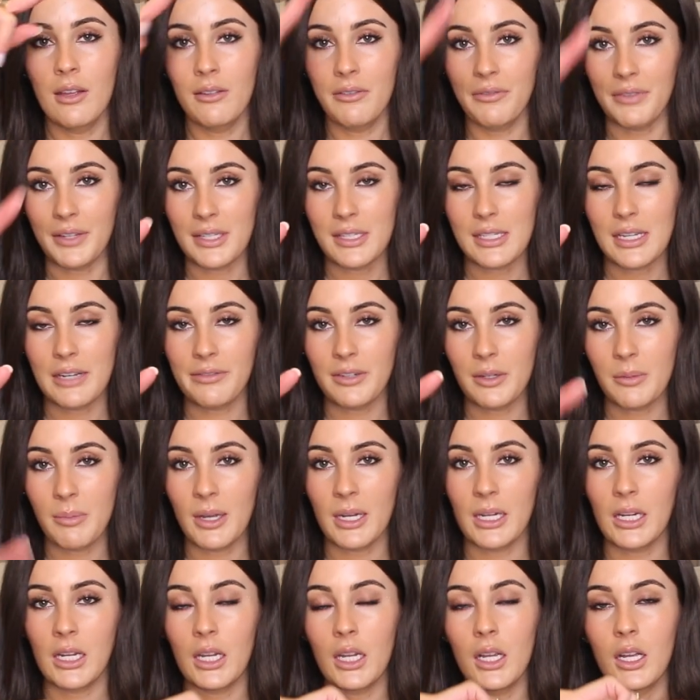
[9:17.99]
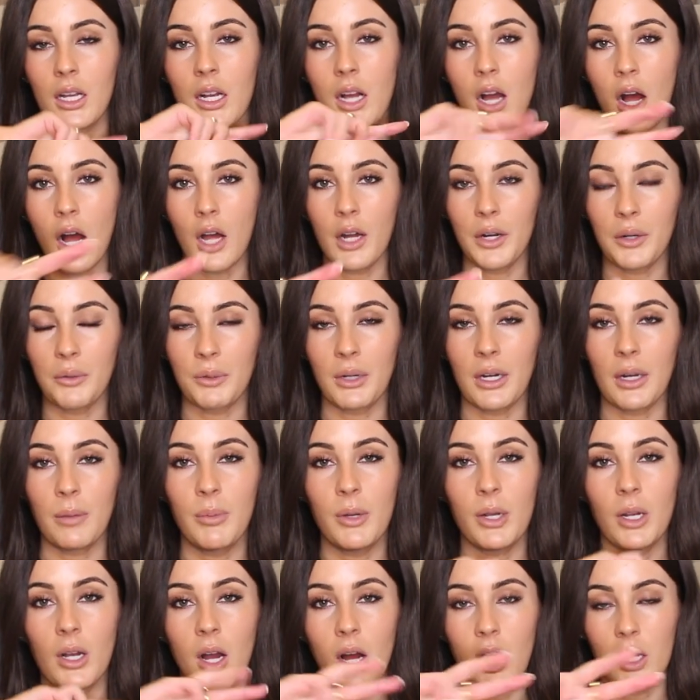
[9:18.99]
Fits Everybody, cotton
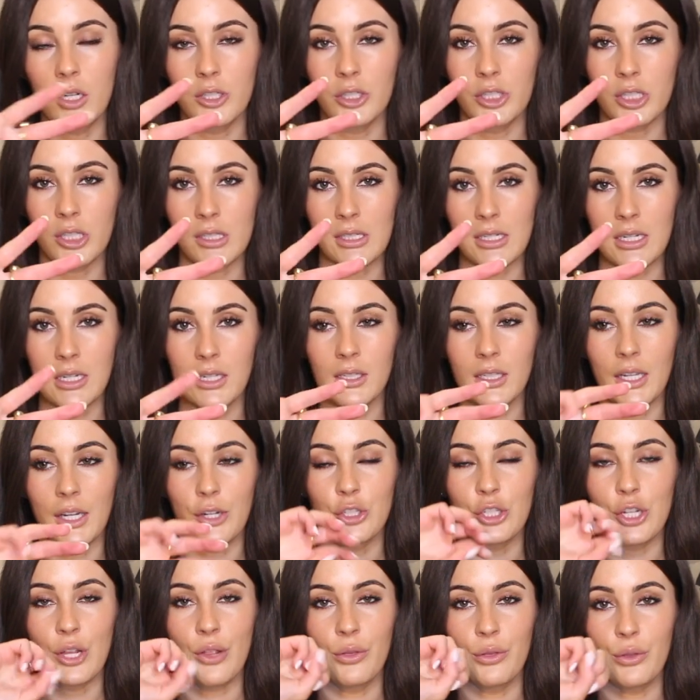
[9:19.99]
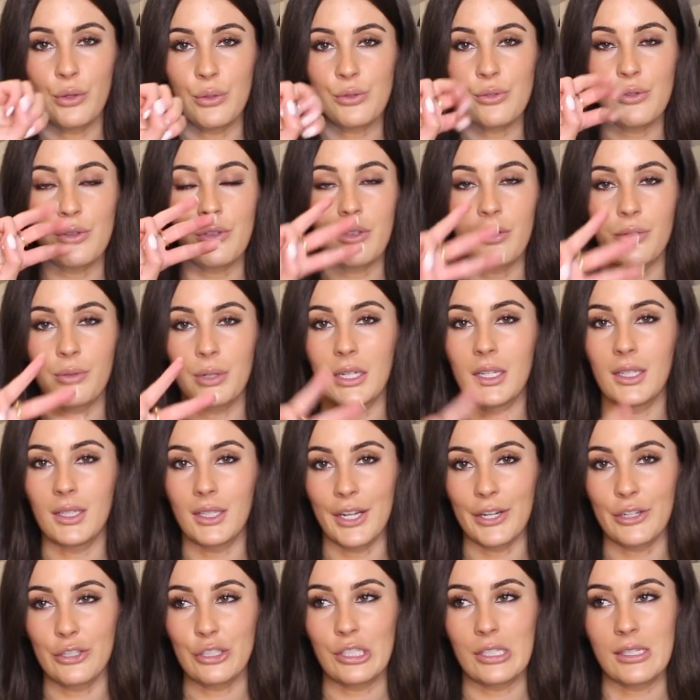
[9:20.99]
rib, cotton jersey collection, those are the three
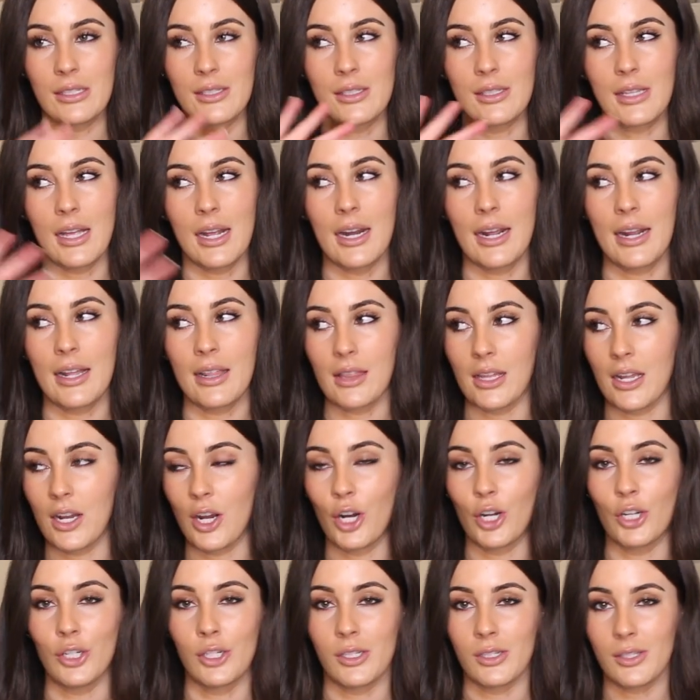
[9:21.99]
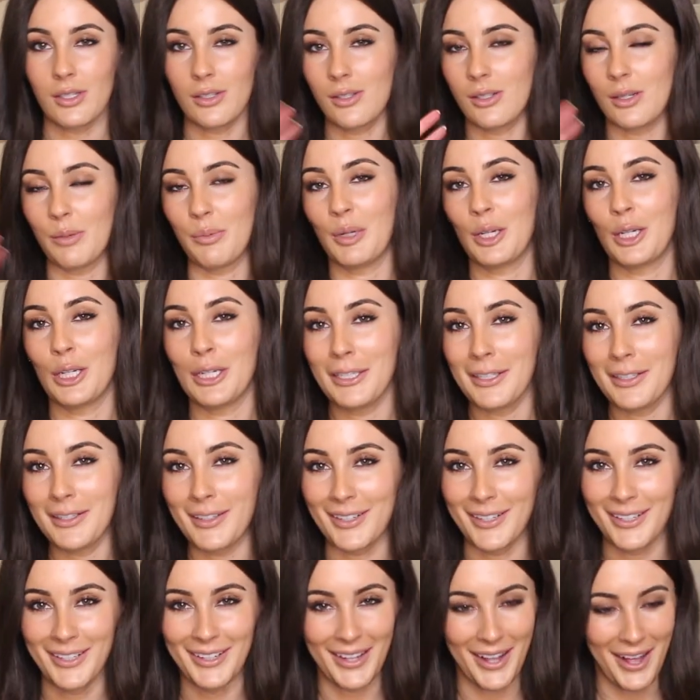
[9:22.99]
collections that I think are just
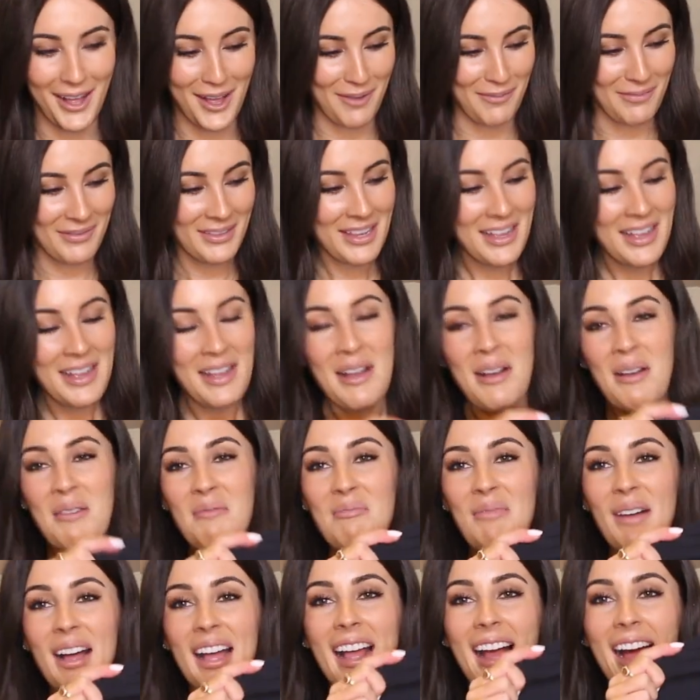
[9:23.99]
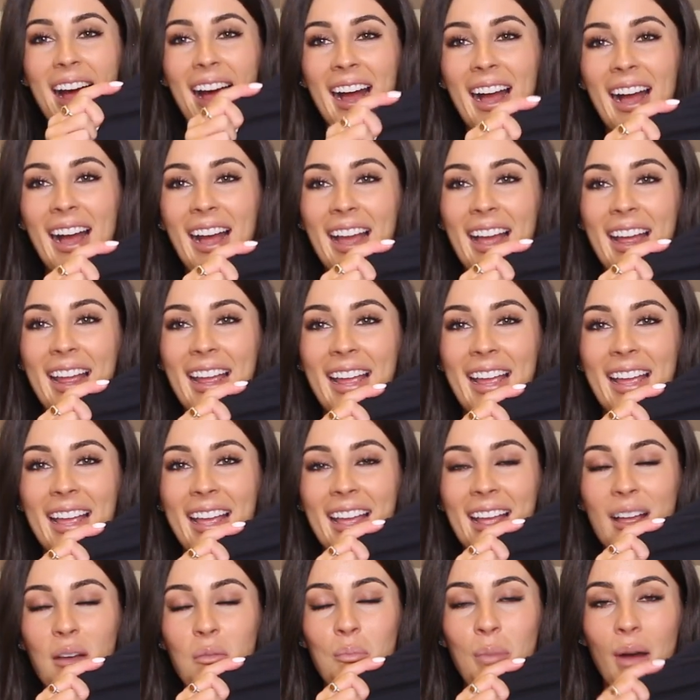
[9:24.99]
superior. But
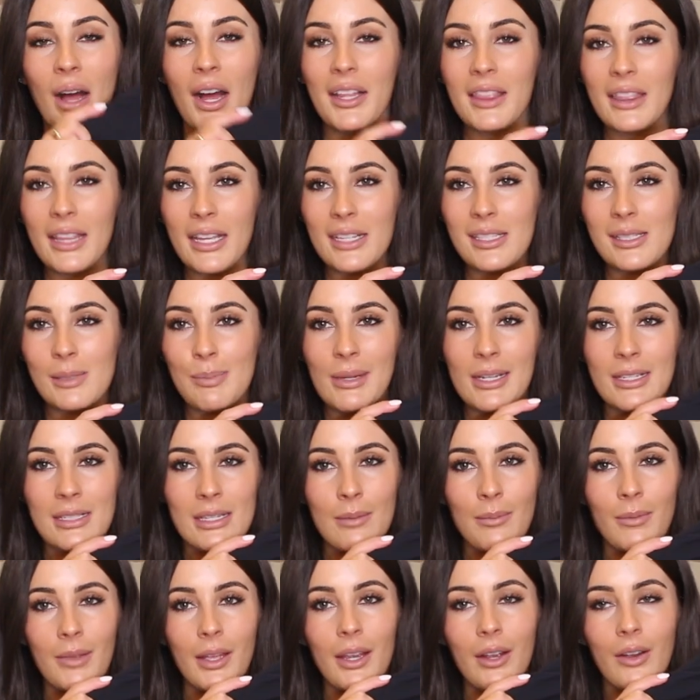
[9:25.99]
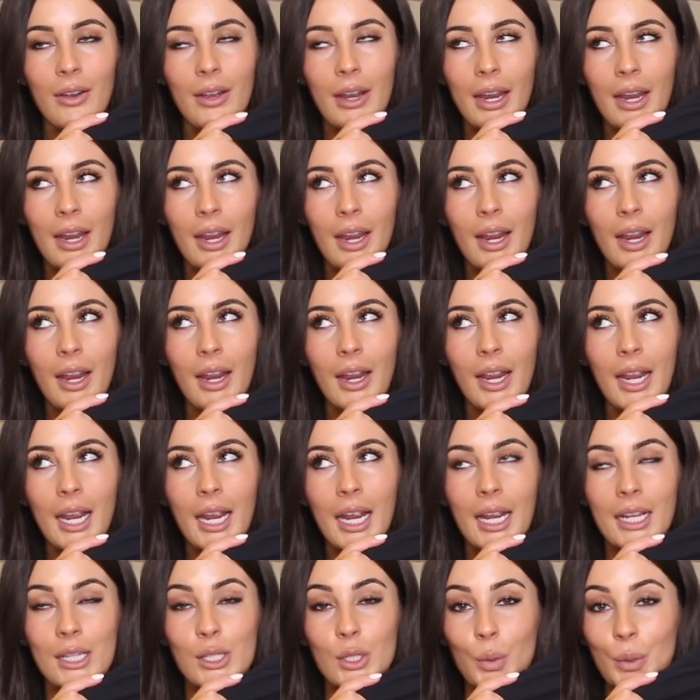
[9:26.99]
I bought this because I'm like, okay,
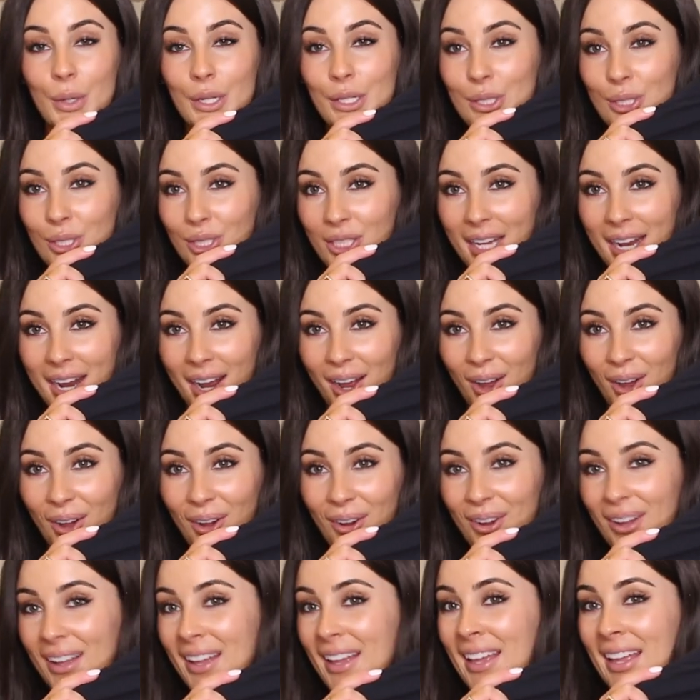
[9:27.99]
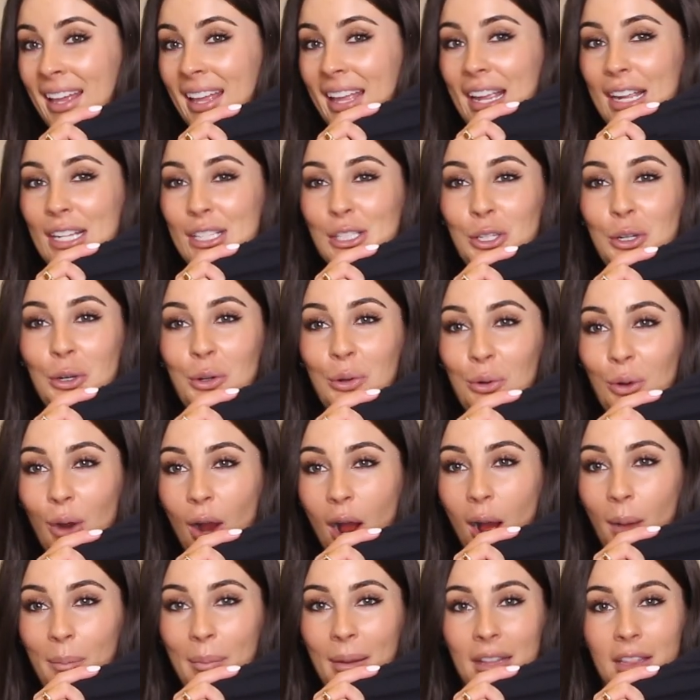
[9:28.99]
it's always sold out. It's a
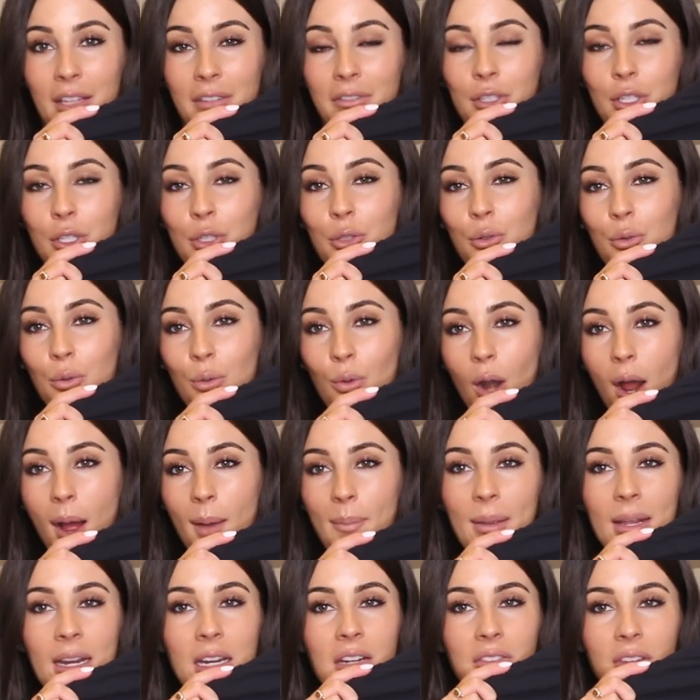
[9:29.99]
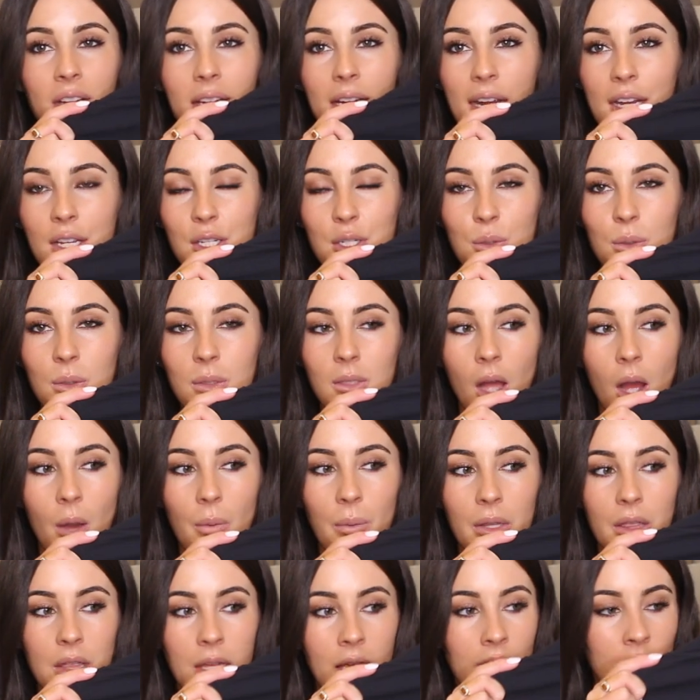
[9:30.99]
crop. I love a good crop, and I feel like I could do a lot
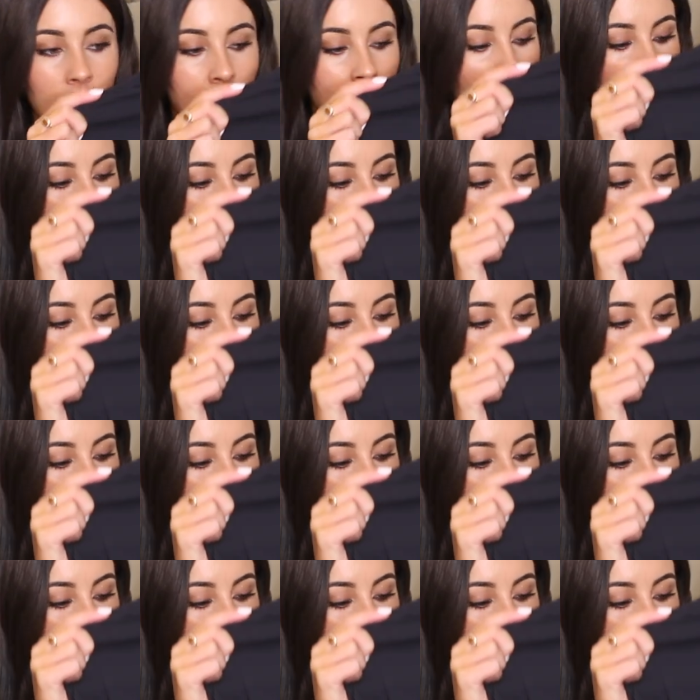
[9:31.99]
with it.